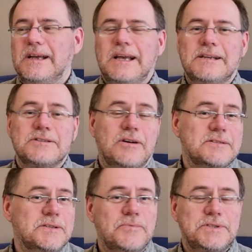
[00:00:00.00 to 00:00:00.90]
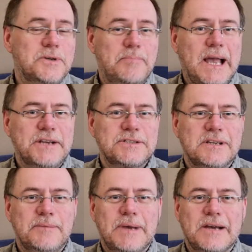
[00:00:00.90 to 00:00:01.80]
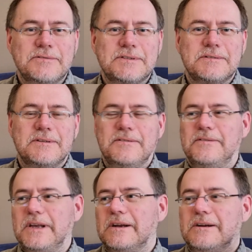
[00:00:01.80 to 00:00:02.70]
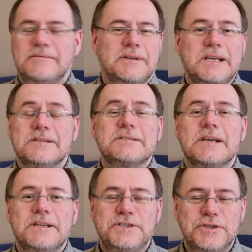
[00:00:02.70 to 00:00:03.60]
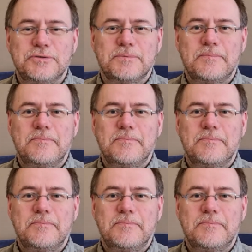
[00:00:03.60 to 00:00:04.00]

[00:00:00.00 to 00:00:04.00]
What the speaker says: and also what you're passionate about, they're inside you,